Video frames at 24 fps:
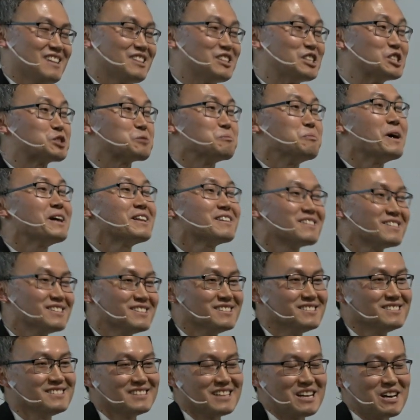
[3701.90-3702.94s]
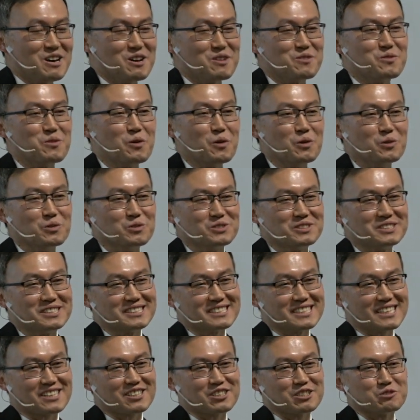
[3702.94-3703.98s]
dismantle uh, those
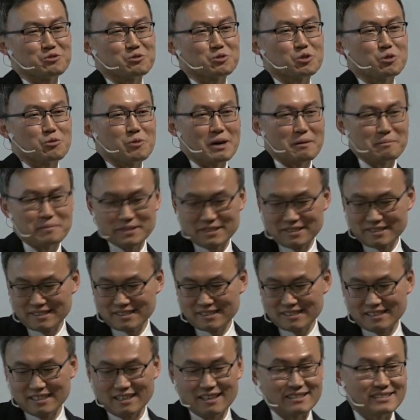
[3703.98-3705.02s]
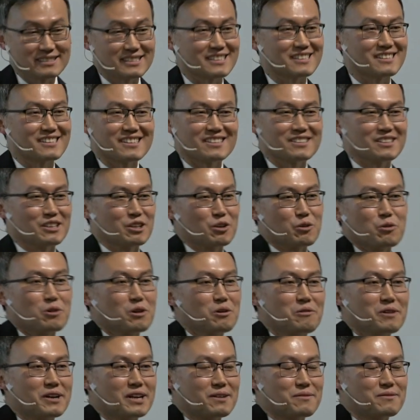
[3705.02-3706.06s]
secret nuclear weapons uh, secretly or
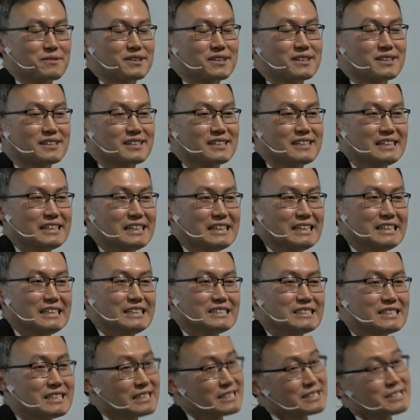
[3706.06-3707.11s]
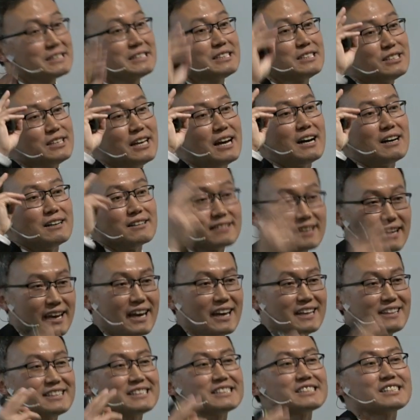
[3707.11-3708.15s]
whatever. This, yeah,
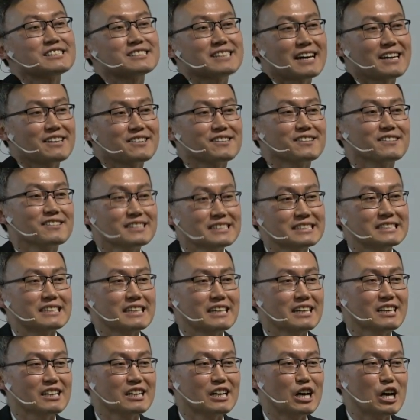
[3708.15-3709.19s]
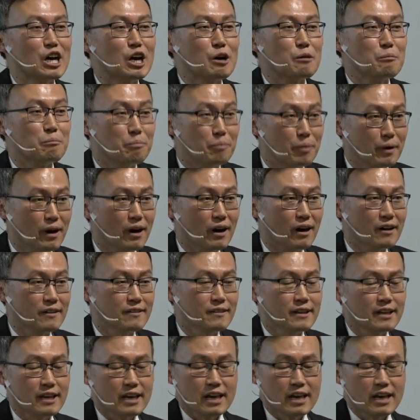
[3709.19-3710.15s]
again, this is idealistic, but